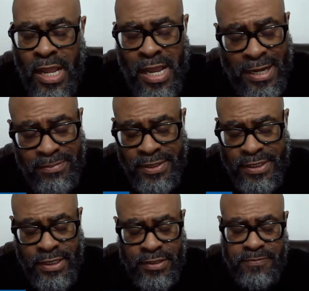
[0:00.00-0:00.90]
Hyping
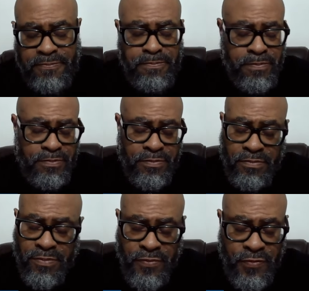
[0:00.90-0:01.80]
it up,
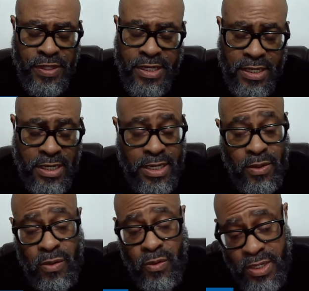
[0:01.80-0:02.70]
thinking
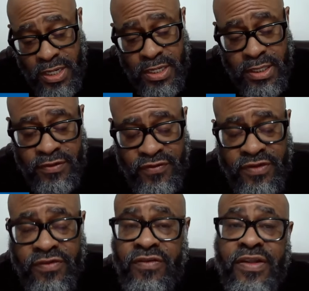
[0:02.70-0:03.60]
like, okay, the
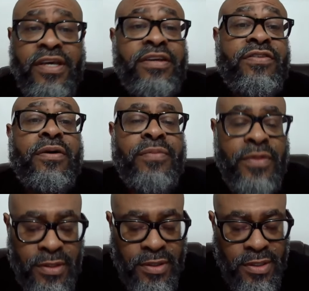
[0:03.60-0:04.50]
Sixers did
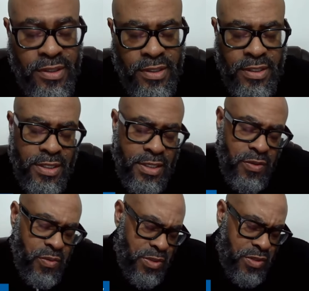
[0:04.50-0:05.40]
something. And
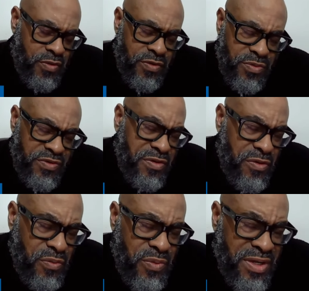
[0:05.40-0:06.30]
who knows? It was a
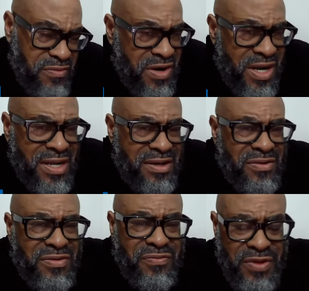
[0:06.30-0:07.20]
good win, right? You
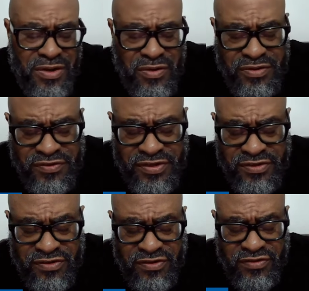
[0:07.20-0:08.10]
know, that we know the
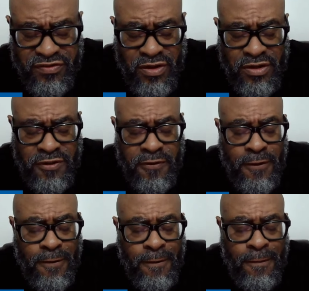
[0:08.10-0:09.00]
Sixers are struggling.
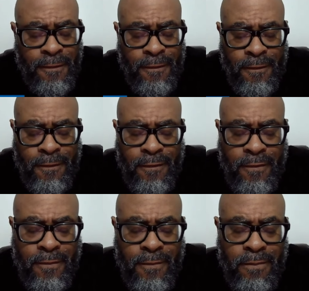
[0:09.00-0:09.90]

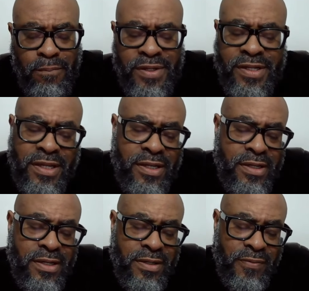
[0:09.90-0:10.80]
But
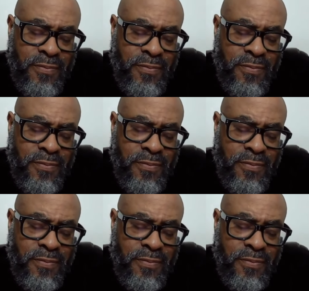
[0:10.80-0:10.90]
then